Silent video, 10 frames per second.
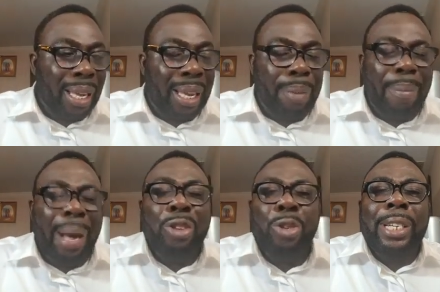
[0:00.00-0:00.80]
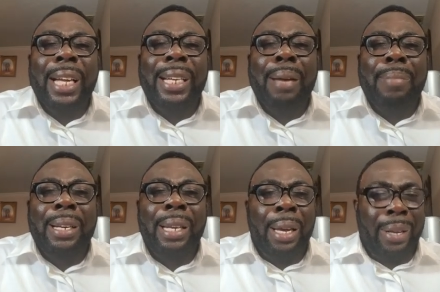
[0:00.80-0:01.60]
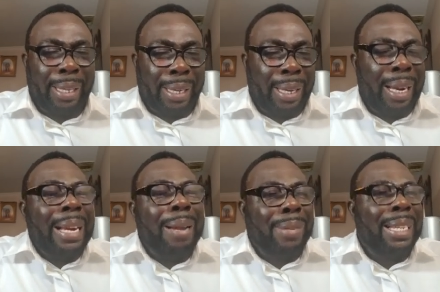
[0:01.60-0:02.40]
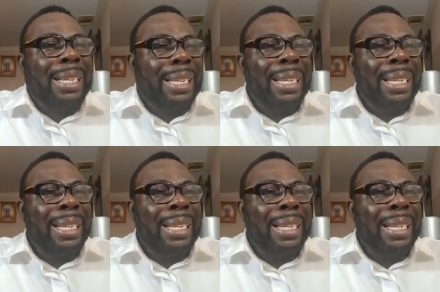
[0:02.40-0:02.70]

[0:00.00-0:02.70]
A man should take them and let them sit